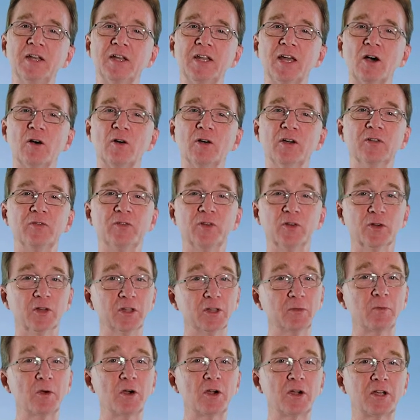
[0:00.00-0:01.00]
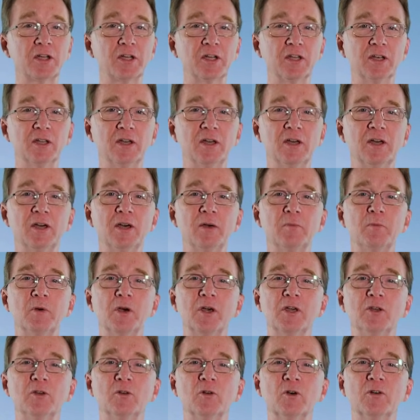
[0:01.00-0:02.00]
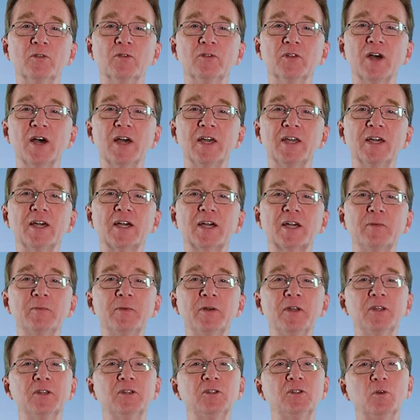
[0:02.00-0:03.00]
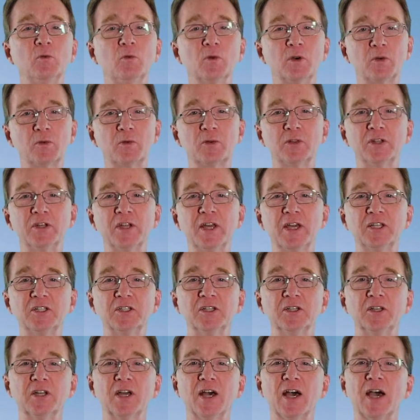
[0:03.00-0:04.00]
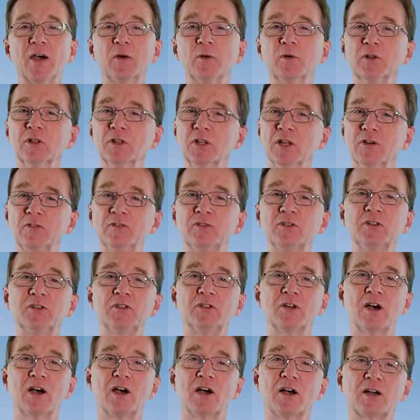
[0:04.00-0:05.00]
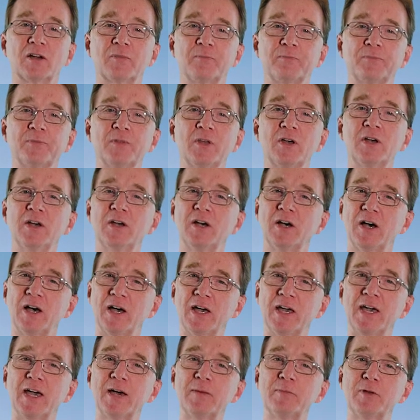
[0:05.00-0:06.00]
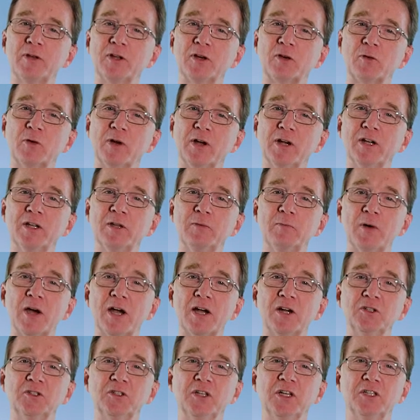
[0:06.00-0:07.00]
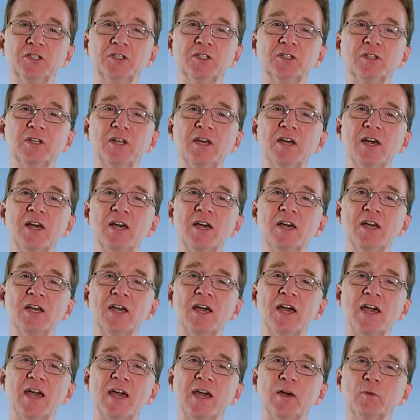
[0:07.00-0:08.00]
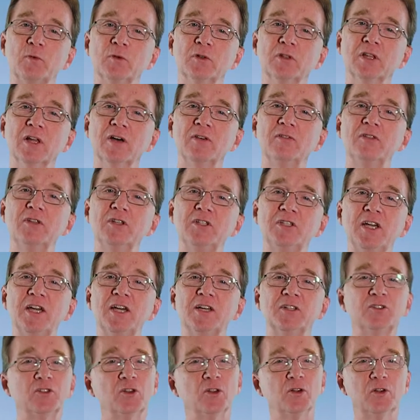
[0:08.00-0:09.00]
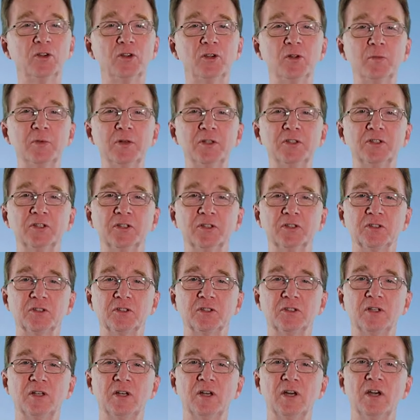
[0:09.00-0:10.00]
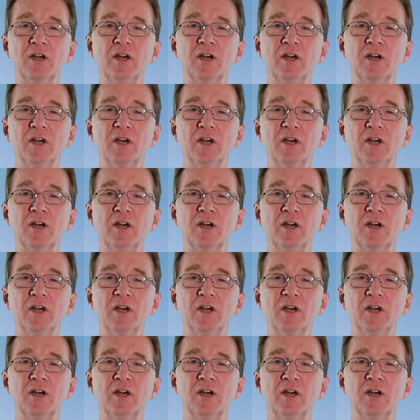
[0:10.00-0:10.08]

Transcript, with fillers: Now, if you're in the market, but you have not yet committed to work with an agent, I would love to talk. I am an accredited buyer's agent and would love the chance to earn your business.